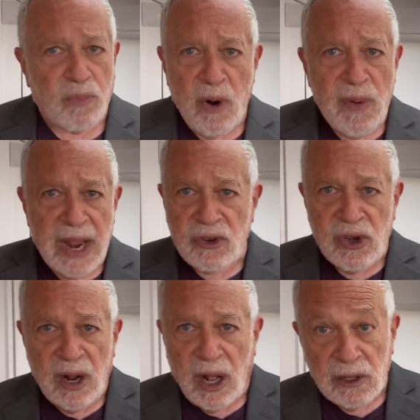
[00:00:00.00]
the PRO
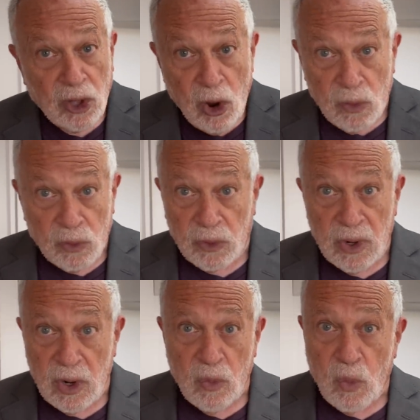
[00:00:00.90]
Act
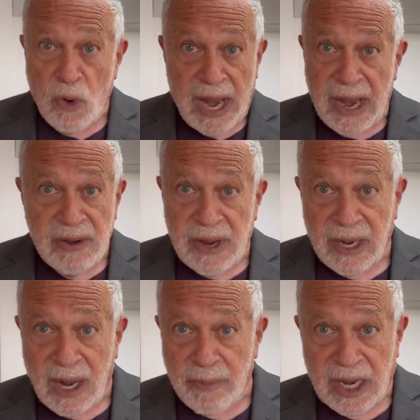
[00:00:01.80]
alone won't end
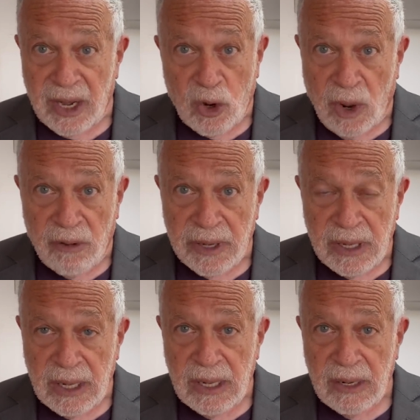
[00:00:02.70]
economic
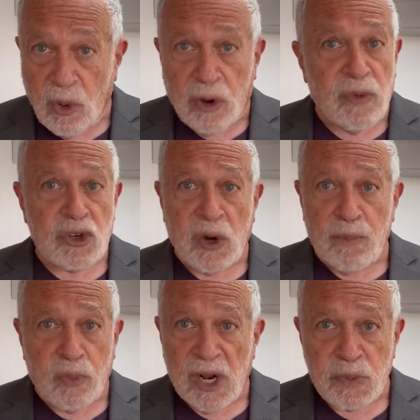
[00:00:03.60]
inequality or
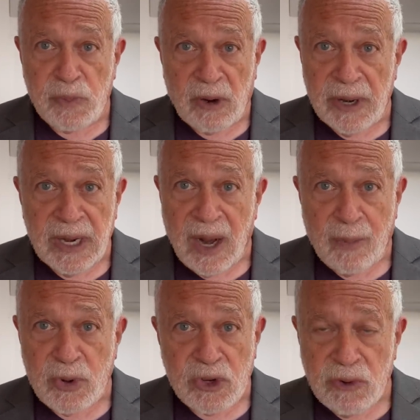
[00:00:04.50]
return prosperity and
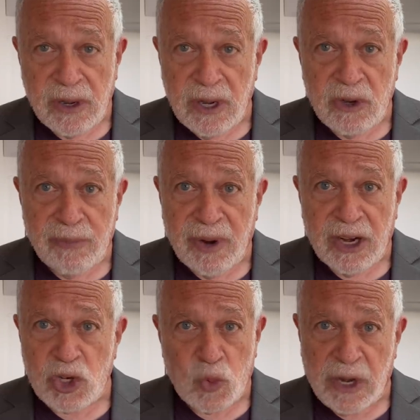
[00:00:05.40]
opportunity to
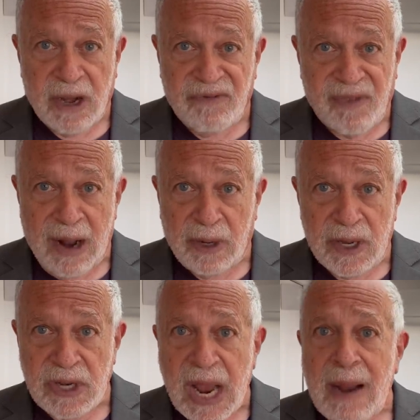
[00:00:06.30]
America's working
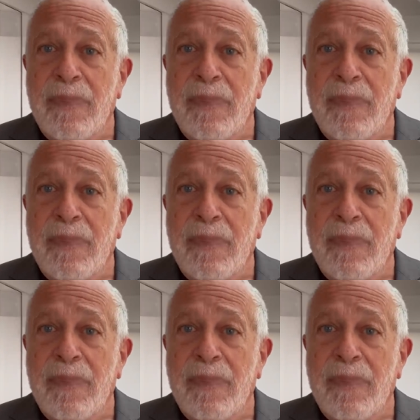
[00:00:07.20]
families,